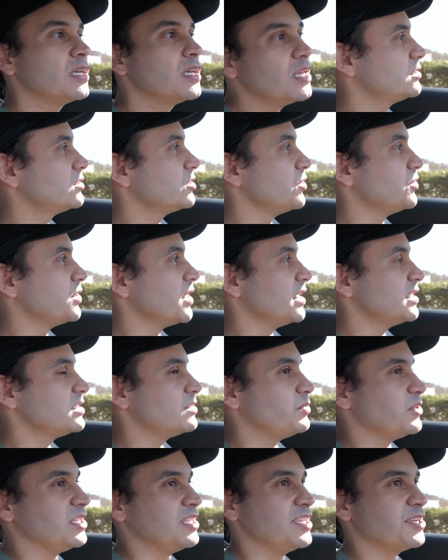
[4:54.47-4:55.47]
It's so nice
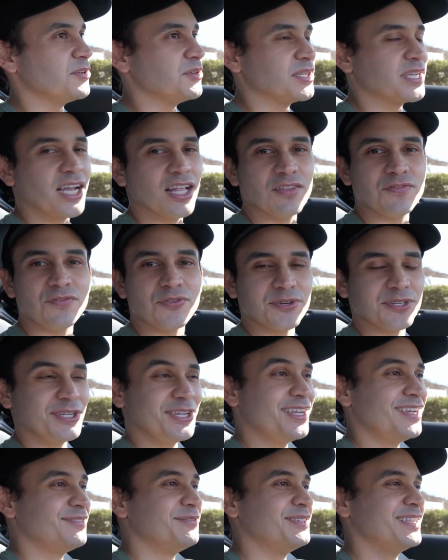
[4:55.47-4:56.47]
being here in
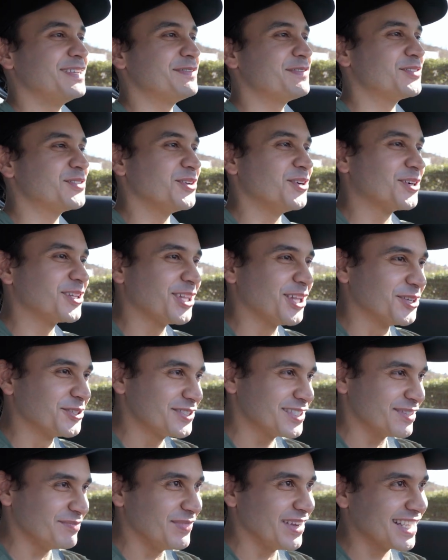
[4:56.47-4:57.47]
California. We live so close
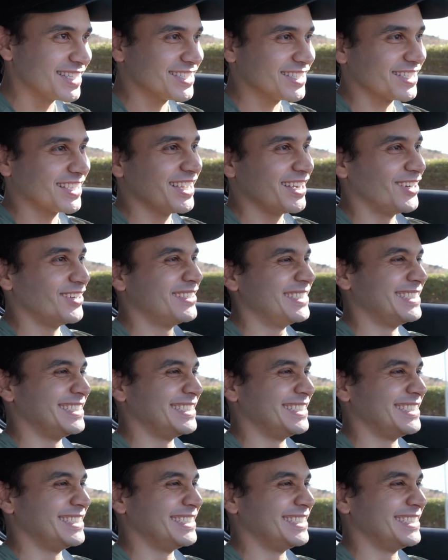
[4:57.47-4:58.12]
to Mexico.